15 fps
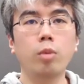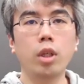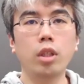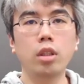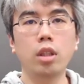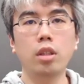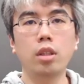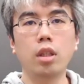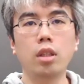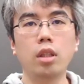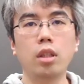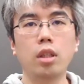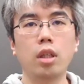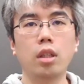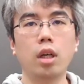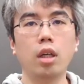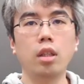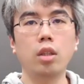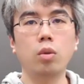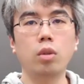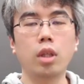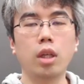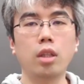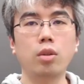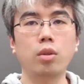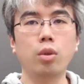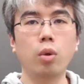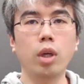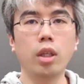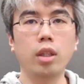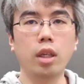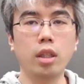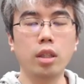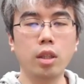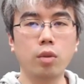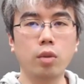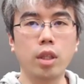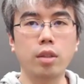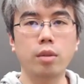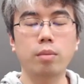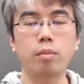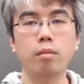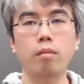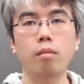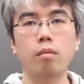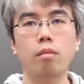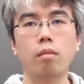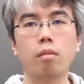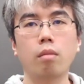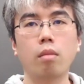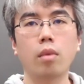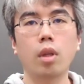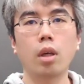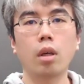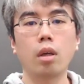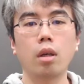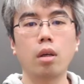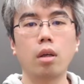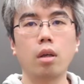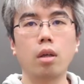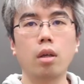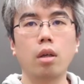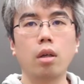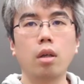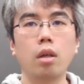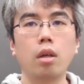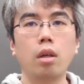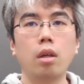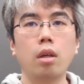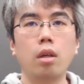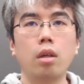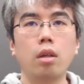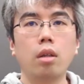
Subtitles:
So it cannot correctly represent the IDs generated by MIG.